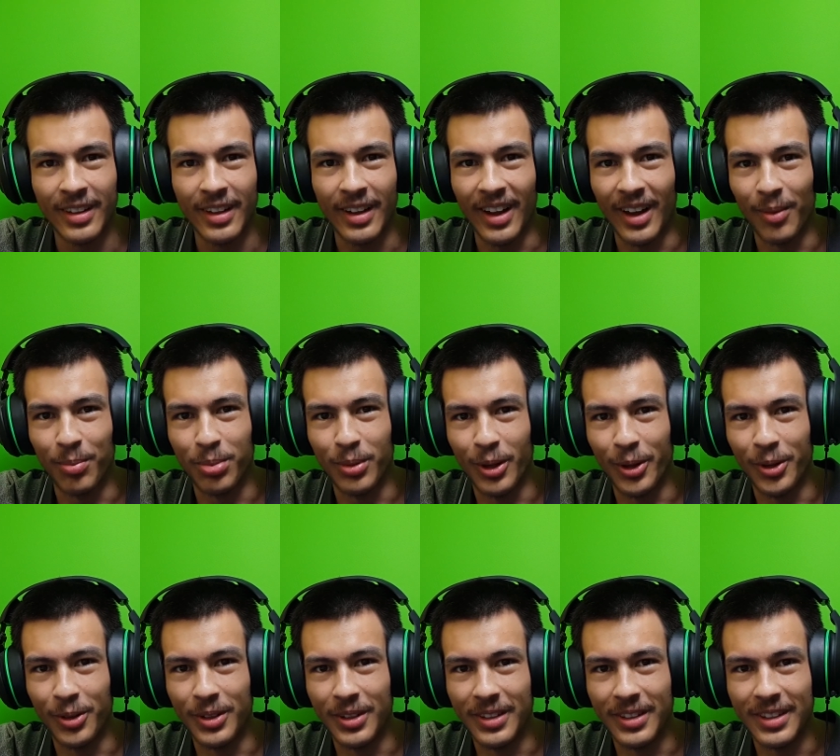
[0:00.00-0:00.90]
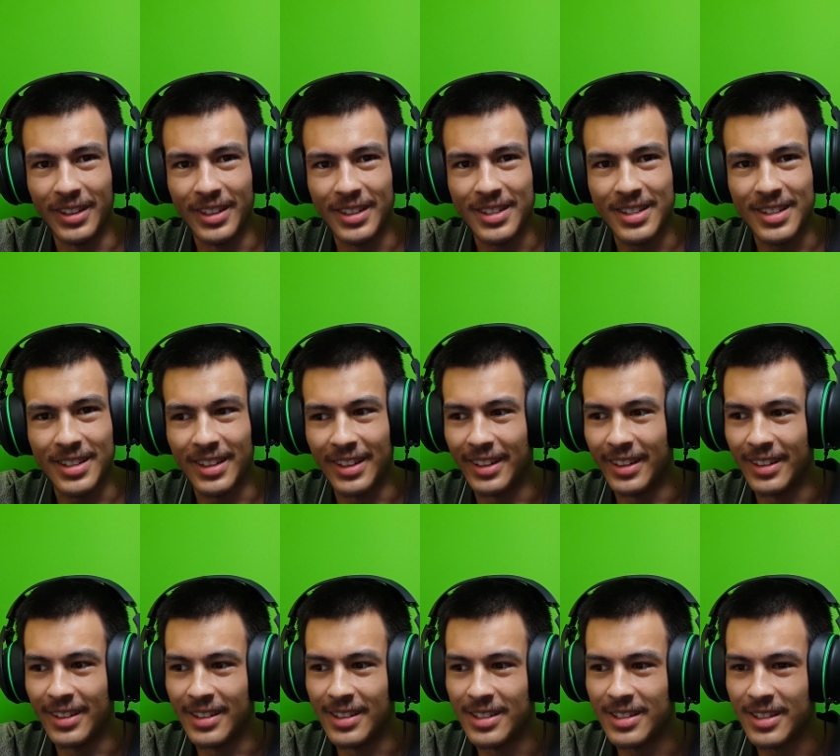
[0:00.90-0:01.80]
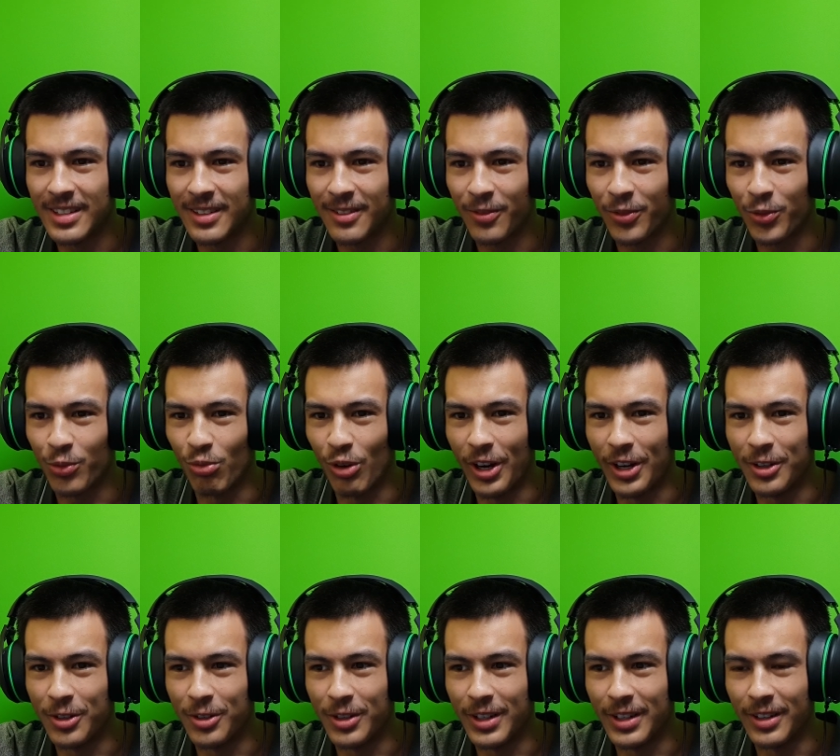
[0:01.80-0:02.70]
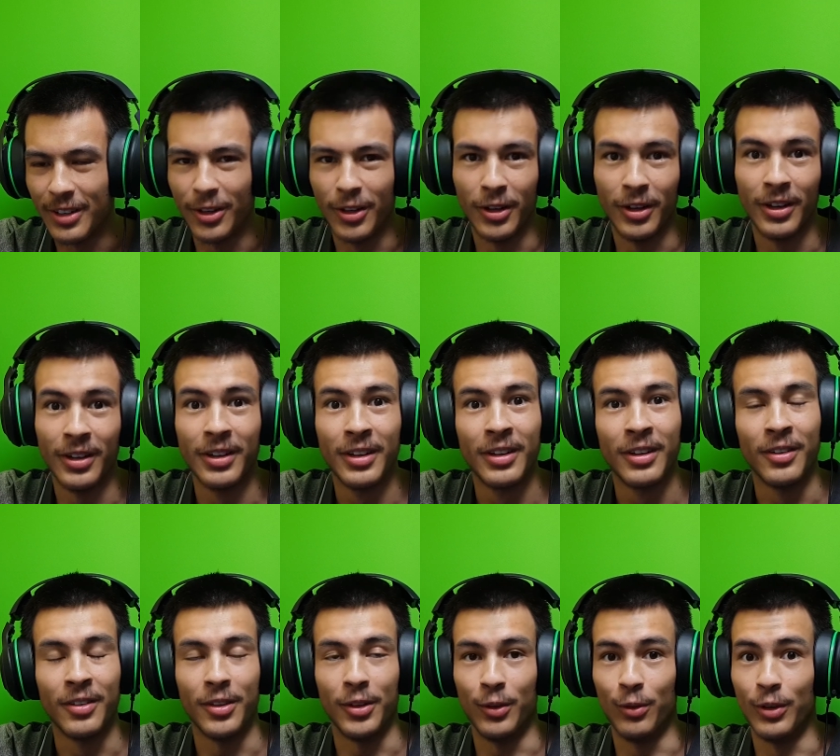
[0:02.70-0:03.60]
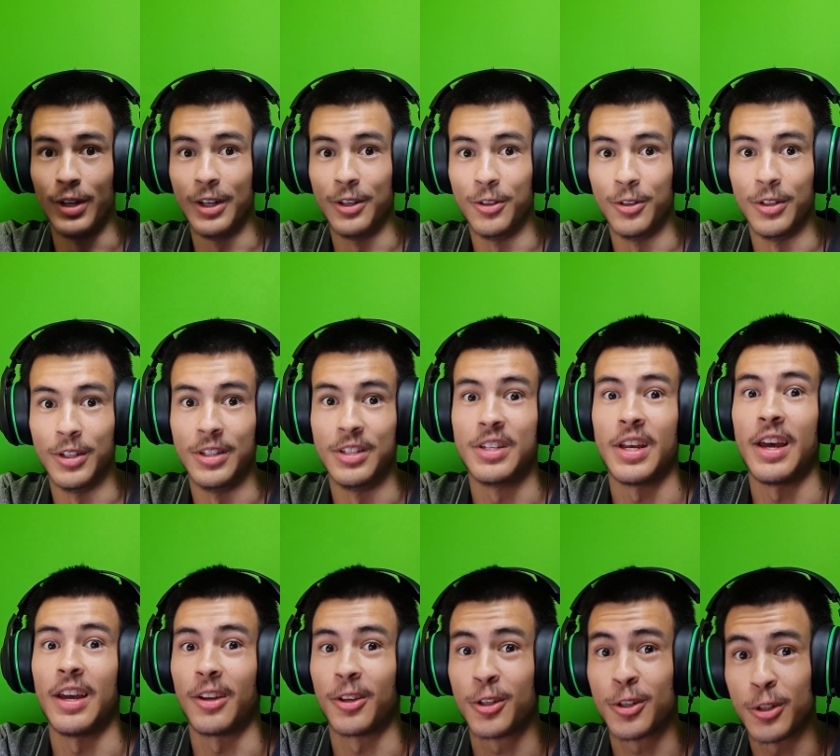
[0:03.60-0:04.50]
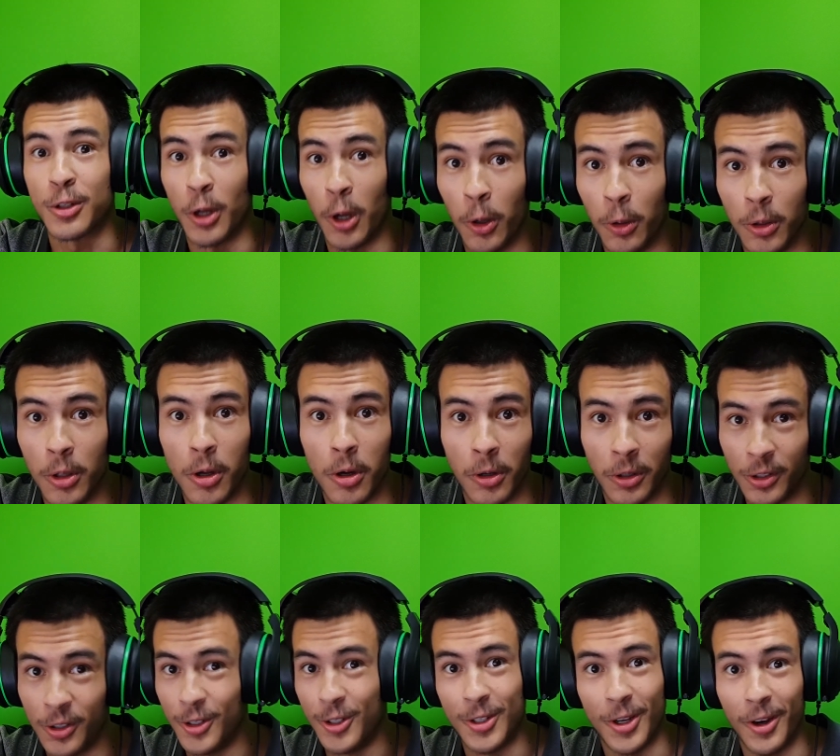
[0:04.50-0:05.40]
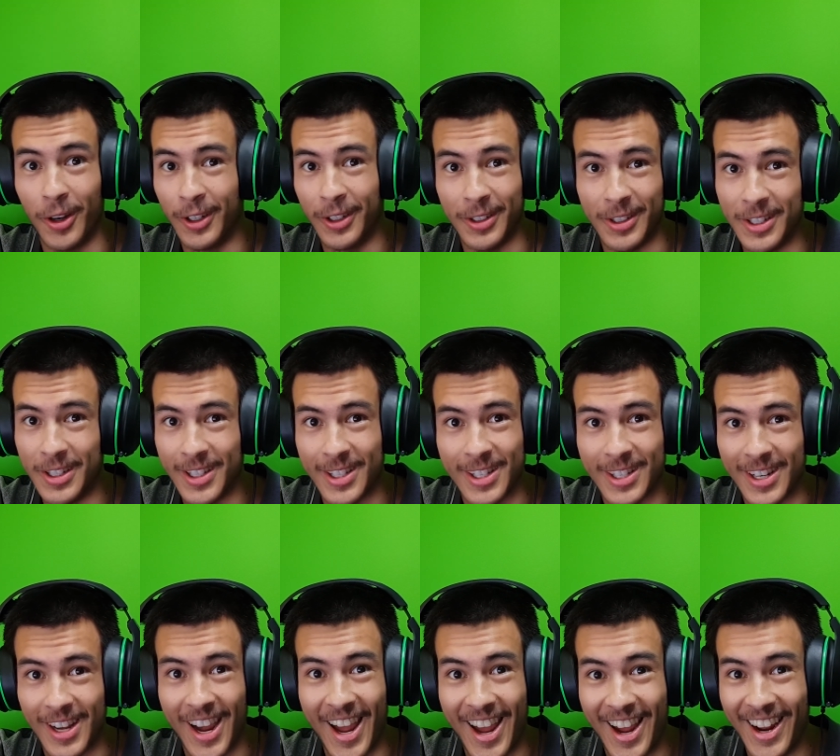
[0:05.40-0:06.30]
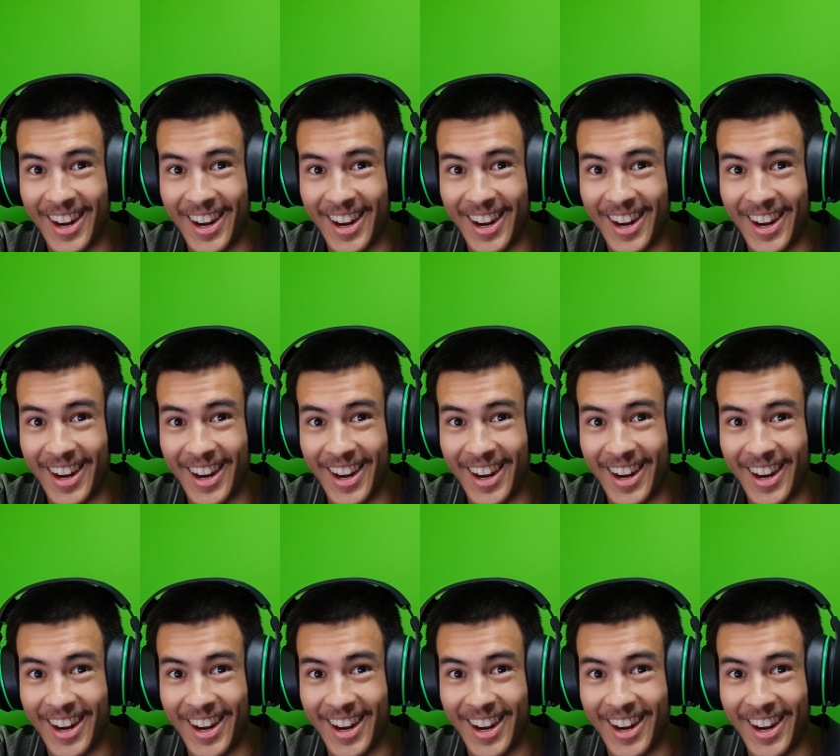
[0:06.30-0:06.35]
uploading it and rendering. Oh, the rendering takes so long, you don't understand.